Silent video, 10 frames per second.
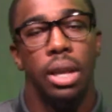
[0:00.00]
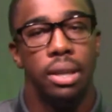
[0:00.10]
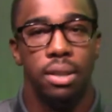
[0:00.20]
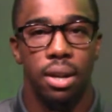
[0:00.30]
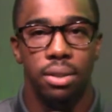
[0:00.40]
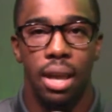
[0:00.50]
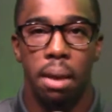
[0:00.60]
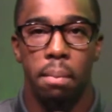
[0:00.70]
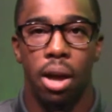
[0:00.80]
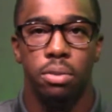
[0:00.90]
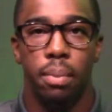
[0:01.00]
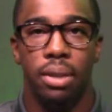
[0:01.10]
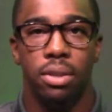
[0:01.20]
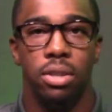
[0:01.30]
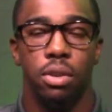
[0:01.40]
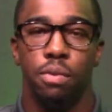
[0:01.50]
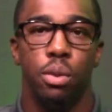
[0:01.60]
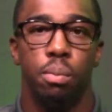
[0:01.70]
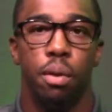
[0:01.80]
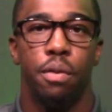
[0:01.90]
Send us an inbox message if
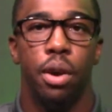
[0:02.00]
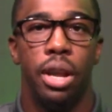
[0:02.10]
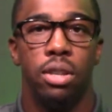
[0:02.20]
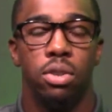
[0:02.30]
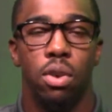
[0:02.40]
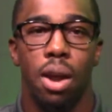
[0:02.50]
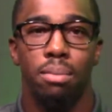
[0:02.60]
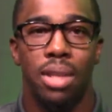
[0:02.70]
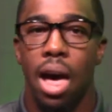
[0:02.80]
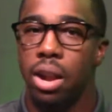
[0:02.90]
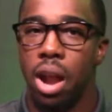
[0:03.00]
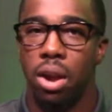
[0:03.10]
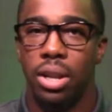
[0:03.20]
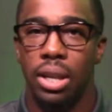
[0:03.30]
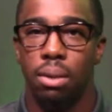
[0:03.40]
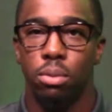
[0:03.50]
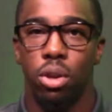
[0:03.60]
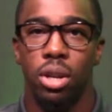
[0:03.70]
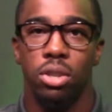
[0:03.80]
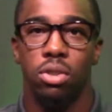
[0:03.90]
you prefer Instagram. Slide in our DMs
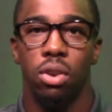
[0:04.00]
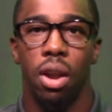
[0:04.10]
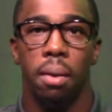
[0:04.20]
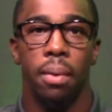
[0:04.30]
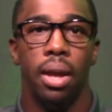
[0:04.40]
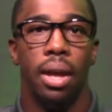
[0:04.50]
on Instagram